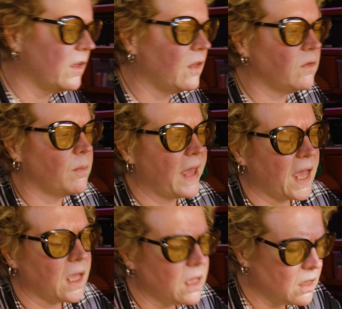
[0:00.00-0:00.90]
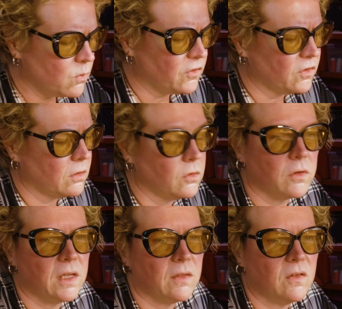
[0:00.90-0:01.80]
velvet bag, which
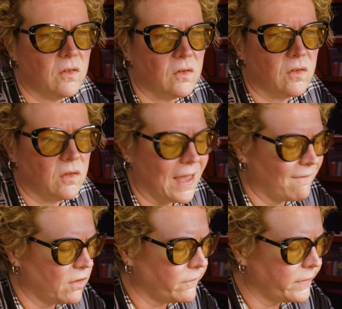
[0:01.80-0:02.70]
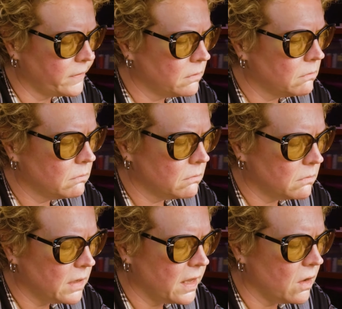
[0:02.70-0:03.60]
clearly this is not velvet
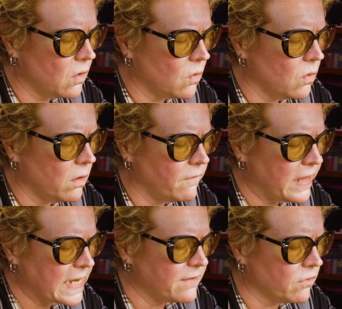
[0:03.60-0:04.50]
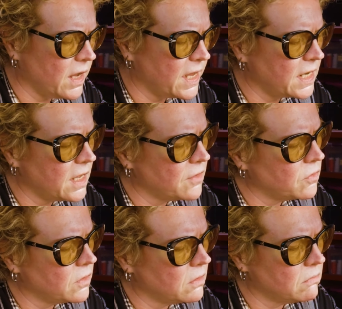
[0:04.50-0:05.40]
or of any variety
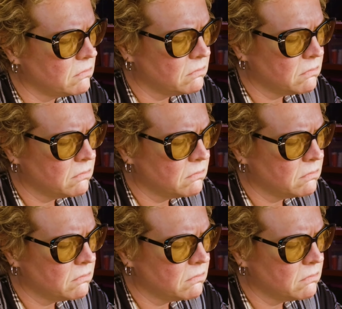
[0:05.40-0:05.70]
other than